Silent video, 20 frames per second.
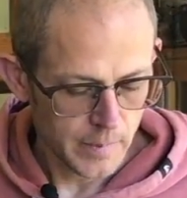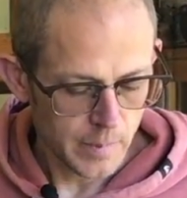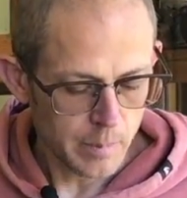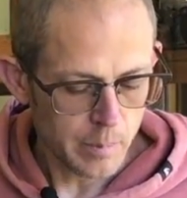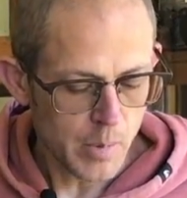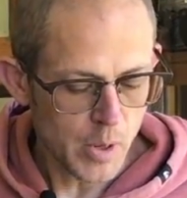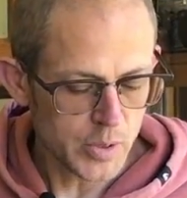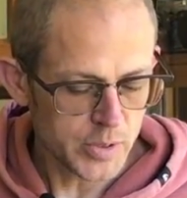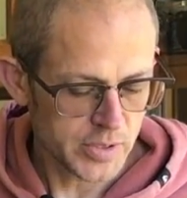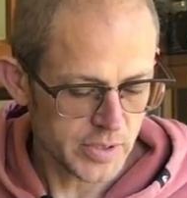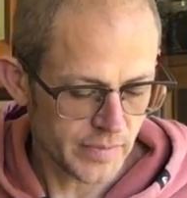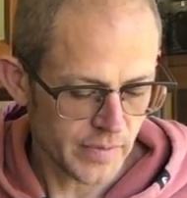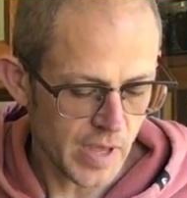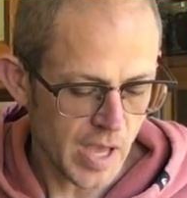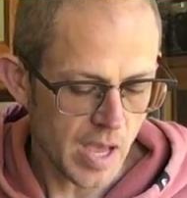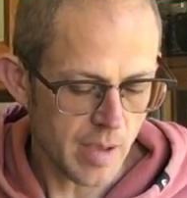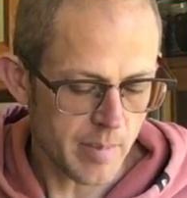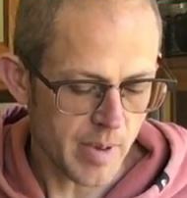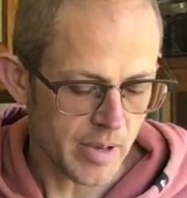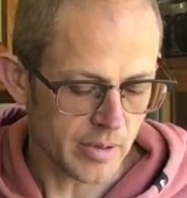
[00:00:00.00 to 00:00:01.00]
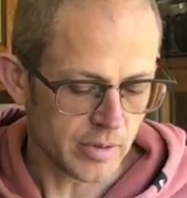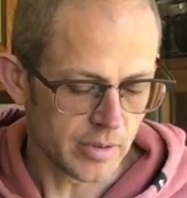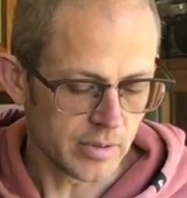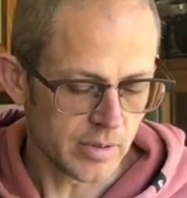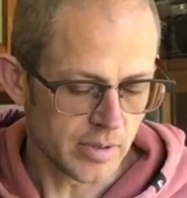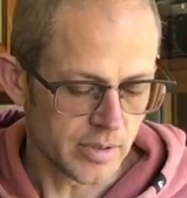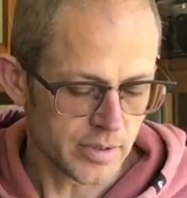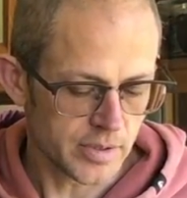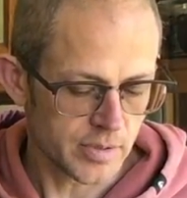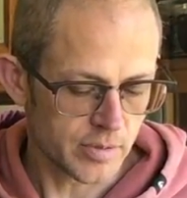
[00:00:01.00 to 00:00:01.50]
Most of the High Mountain
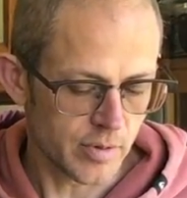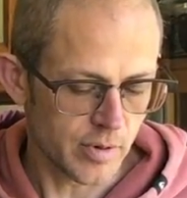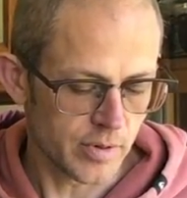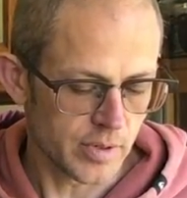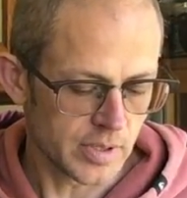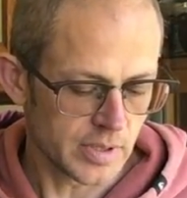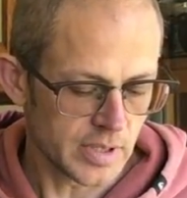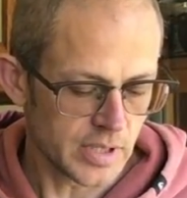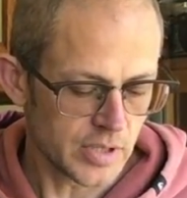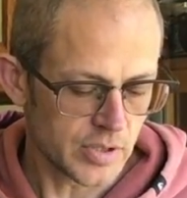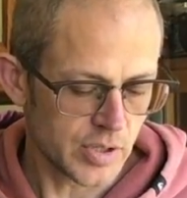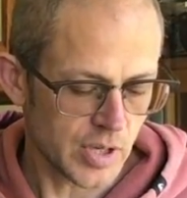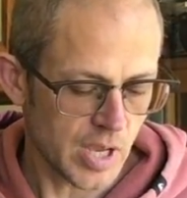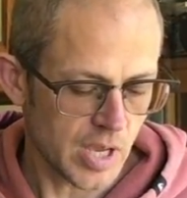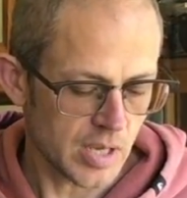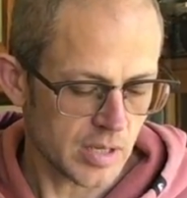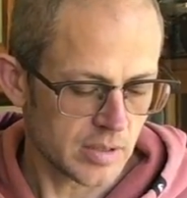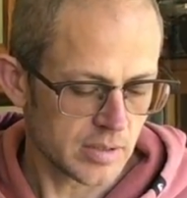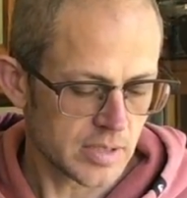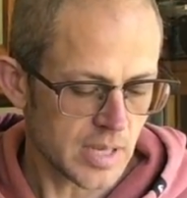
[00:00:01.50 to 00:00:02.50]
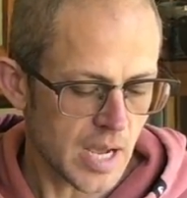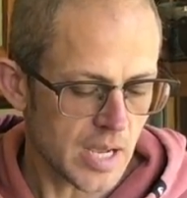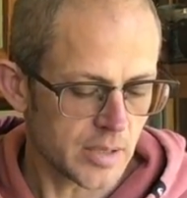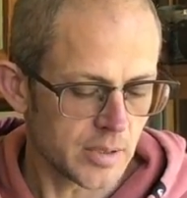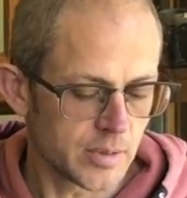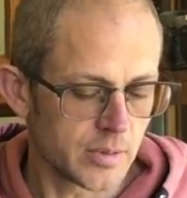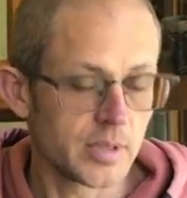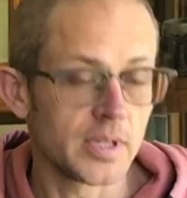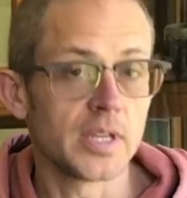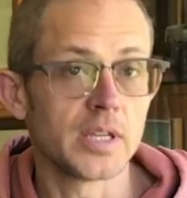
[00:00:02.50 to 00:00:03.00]
Oolongs grown at Lishan,
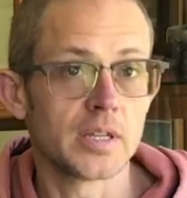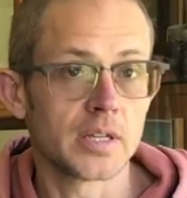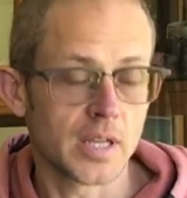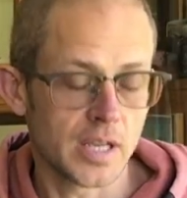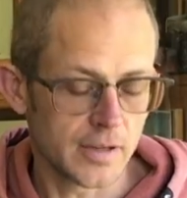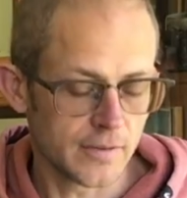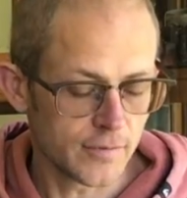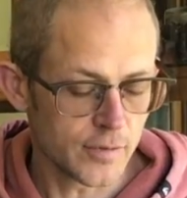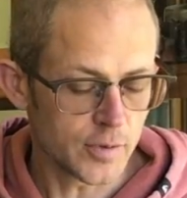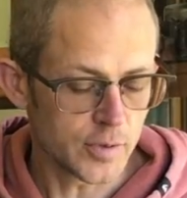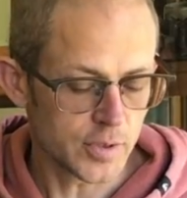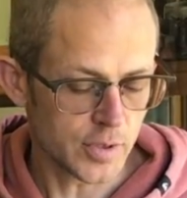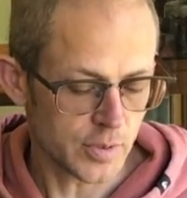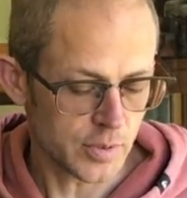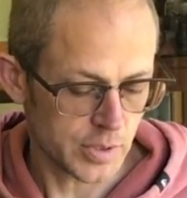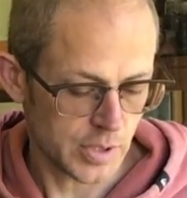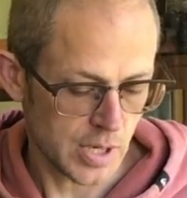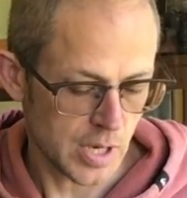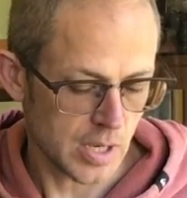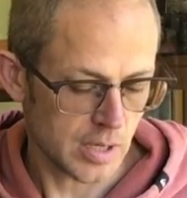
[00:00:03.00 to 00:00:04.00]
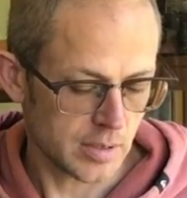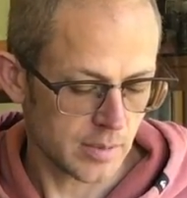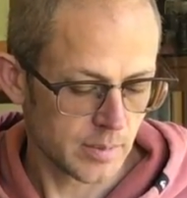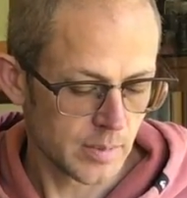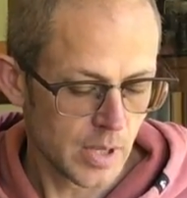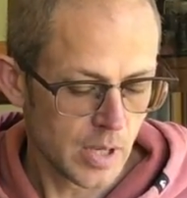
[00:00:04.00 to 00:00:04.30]
Dayuling and Fushoushan